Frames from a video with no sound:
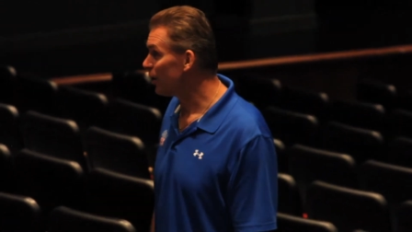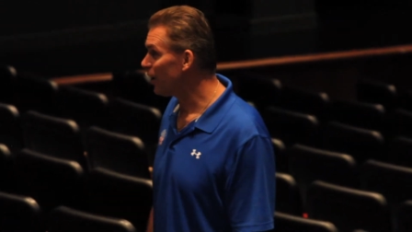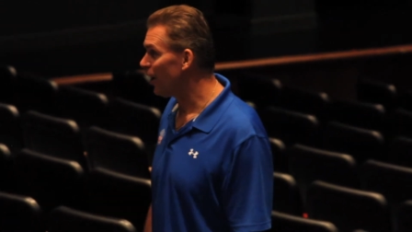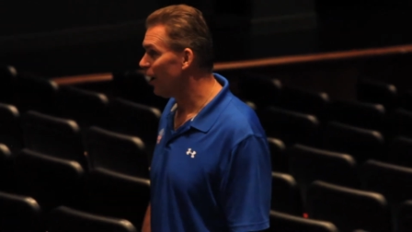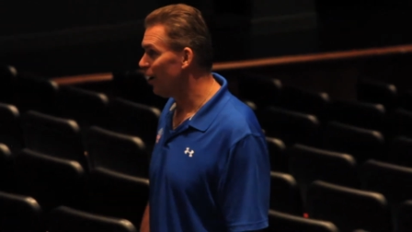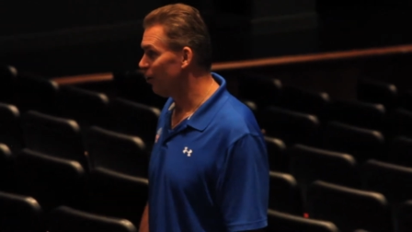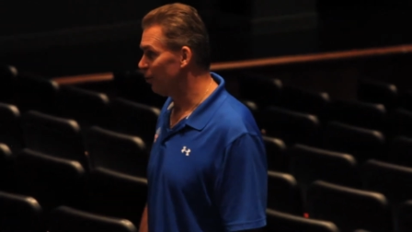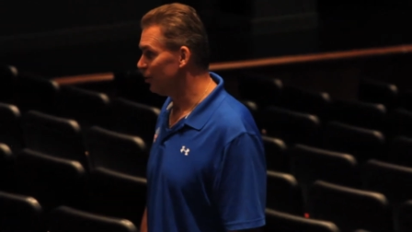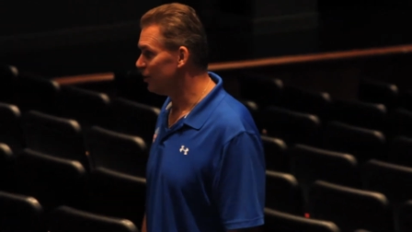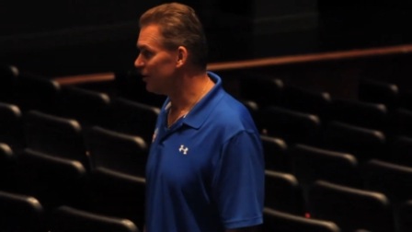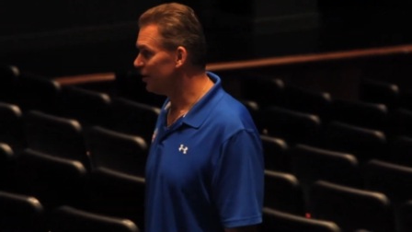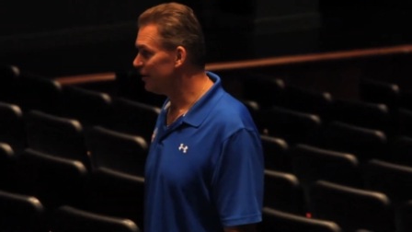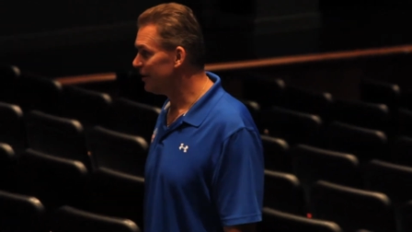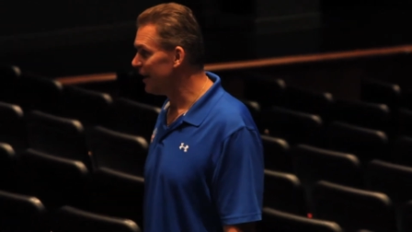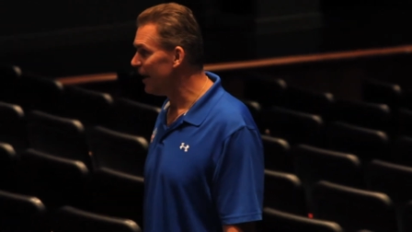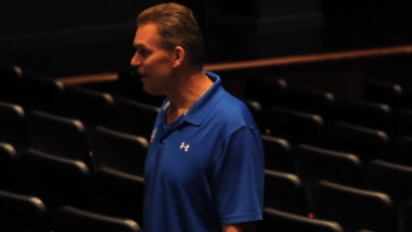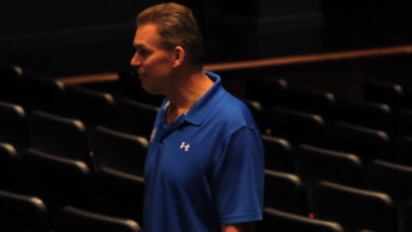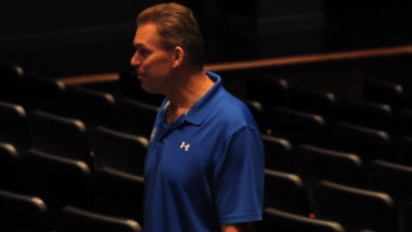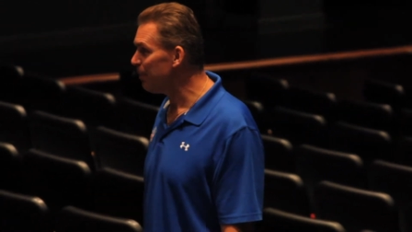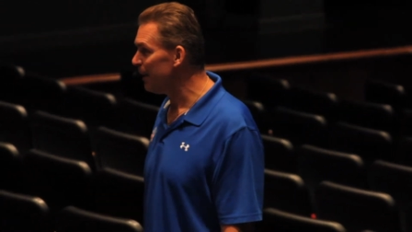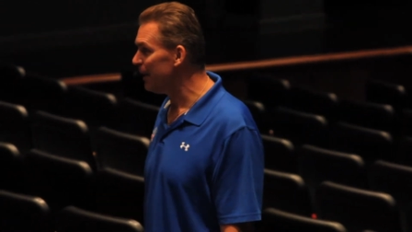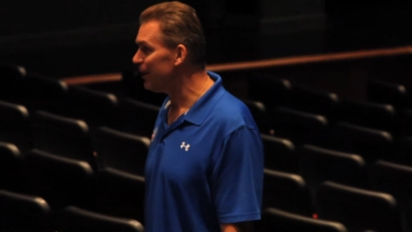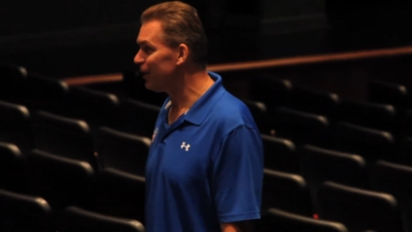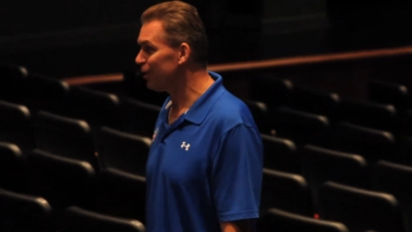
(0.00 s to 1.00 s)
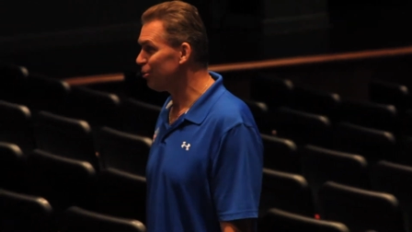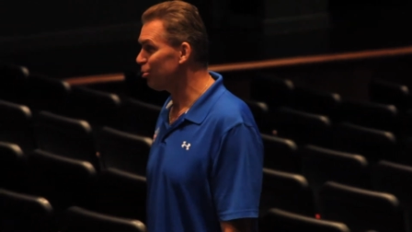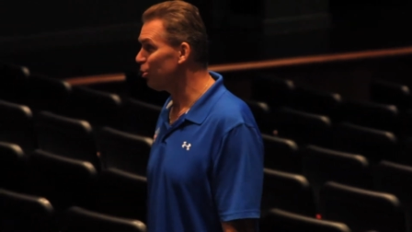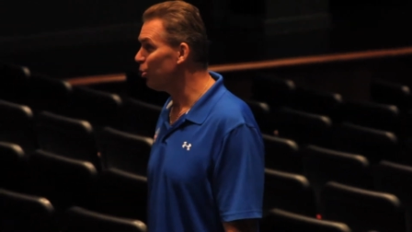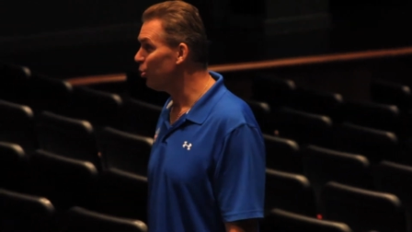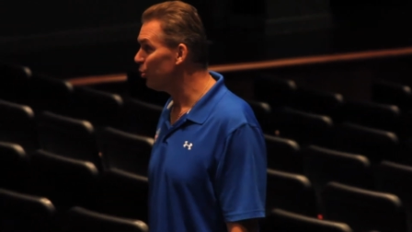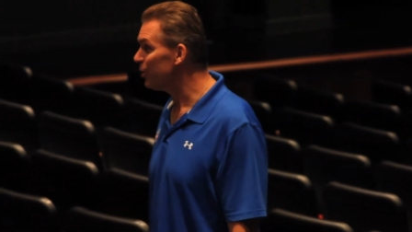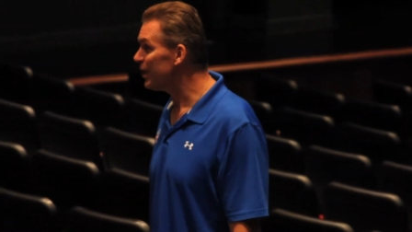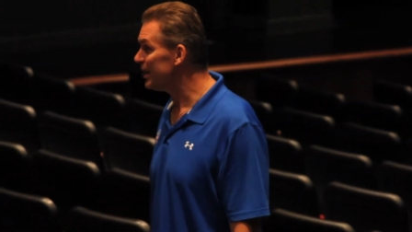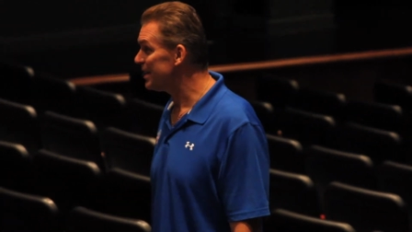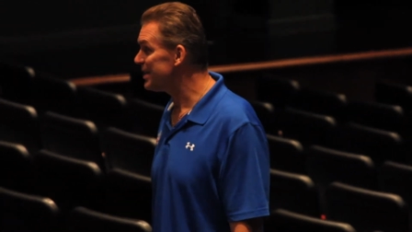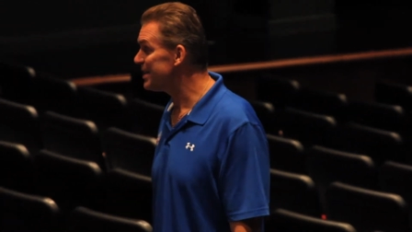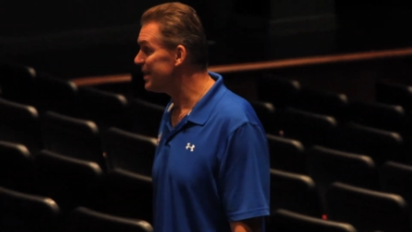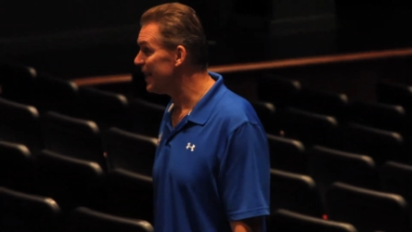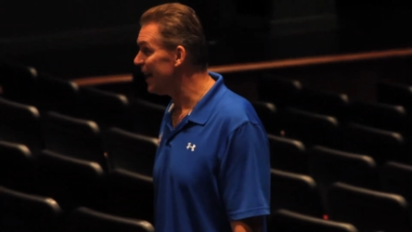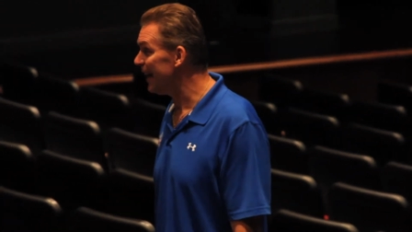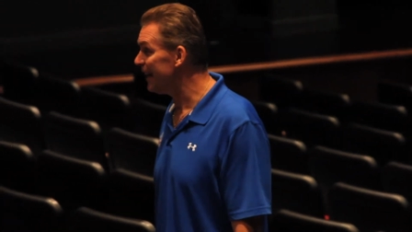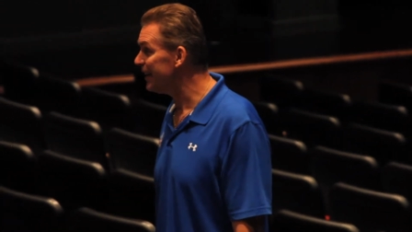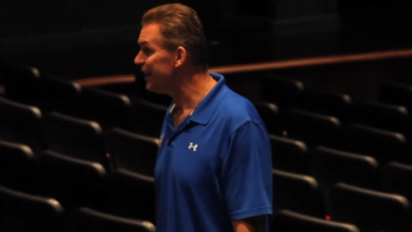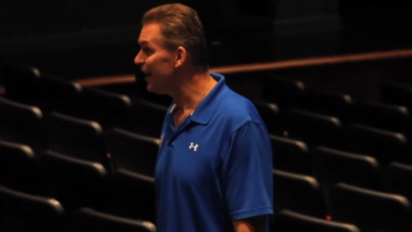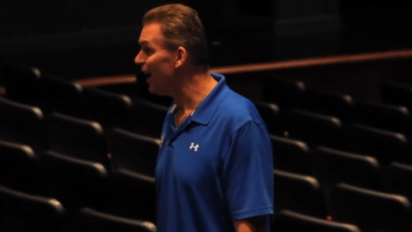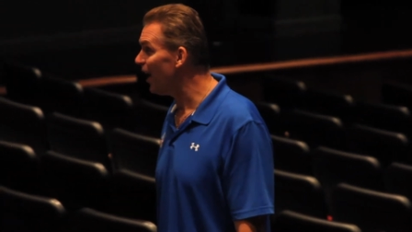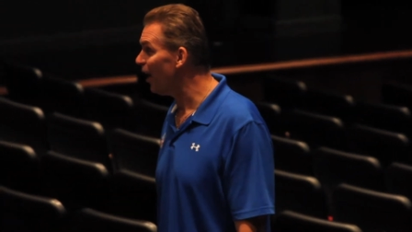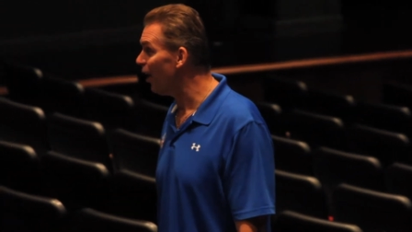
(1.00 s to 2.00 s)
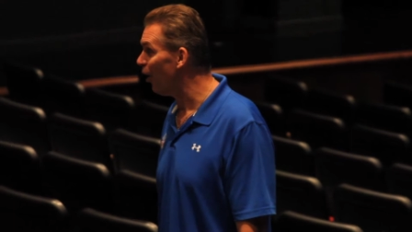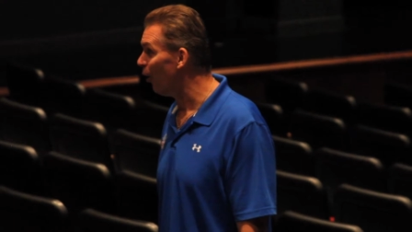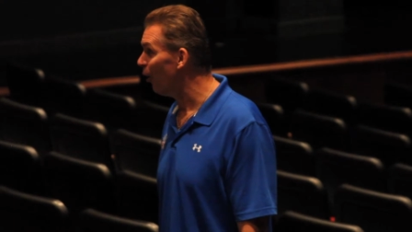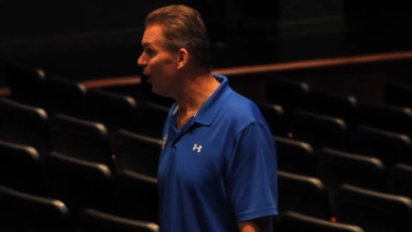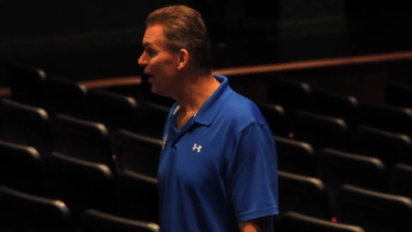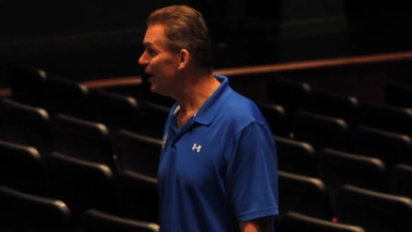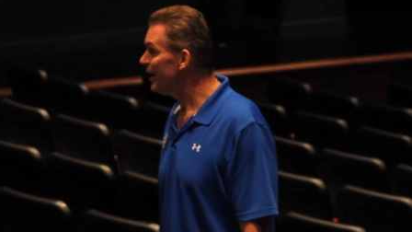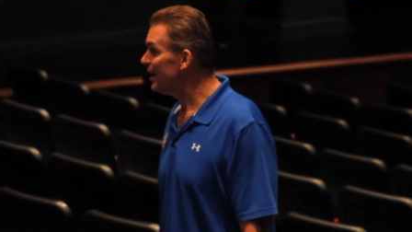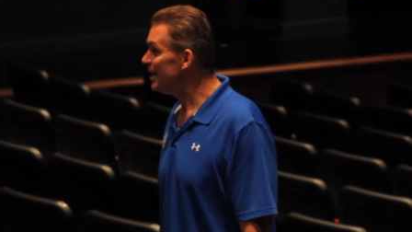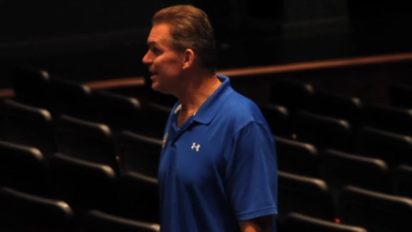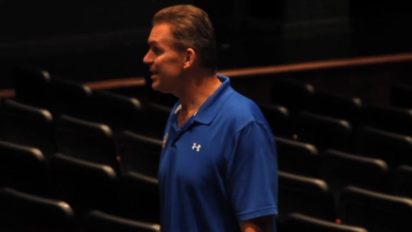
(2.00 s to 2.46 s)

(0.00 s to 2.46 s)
coach. They've been through this, they know.